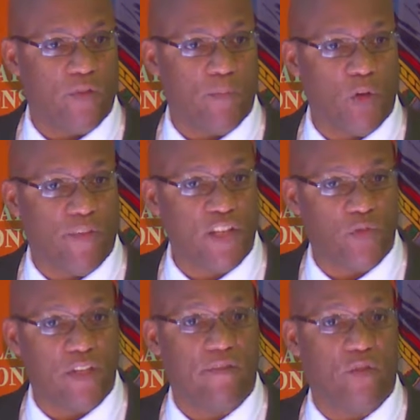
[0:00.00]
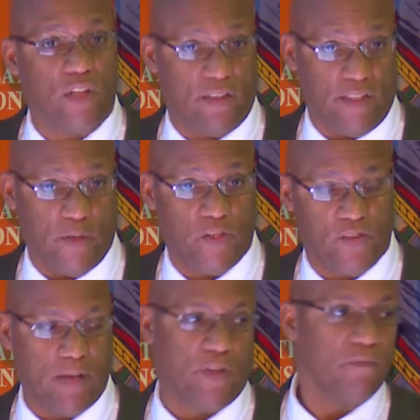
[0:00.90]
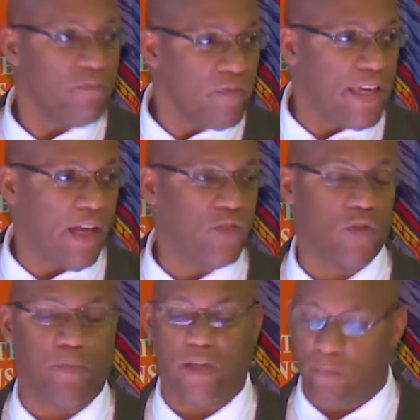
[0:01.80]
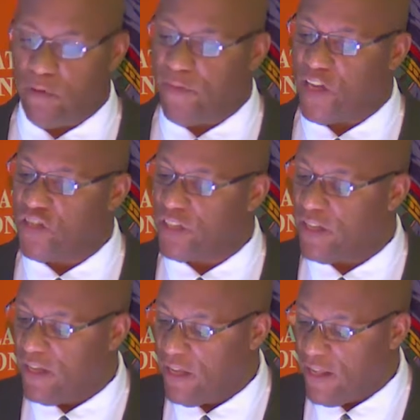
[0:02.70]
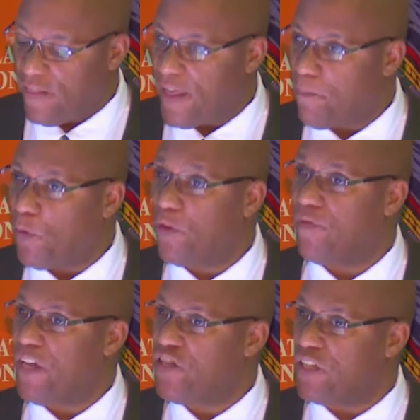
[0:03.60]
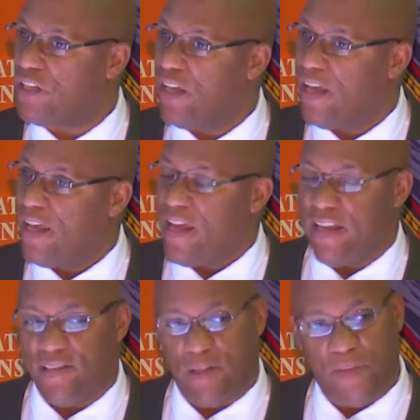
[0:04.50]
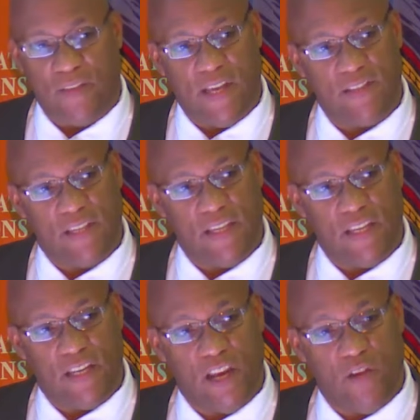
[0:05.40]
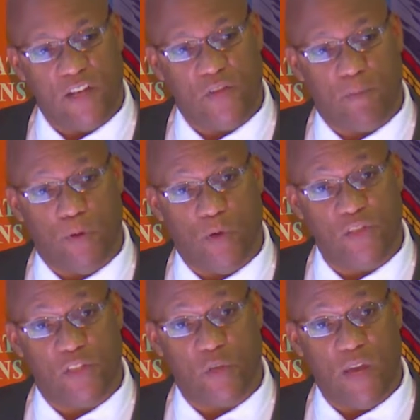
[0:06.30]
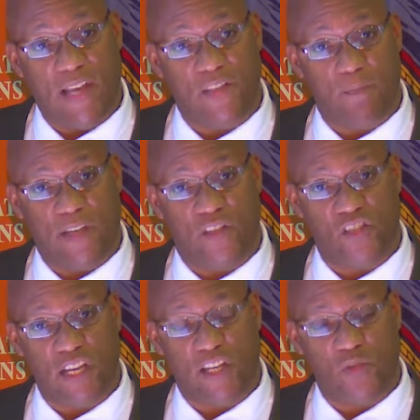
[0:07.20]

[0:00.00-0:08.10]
the motivational interviewing literature, and I'm a counselor by profession, that motivation is something that's inherent to the person who has to make the change. You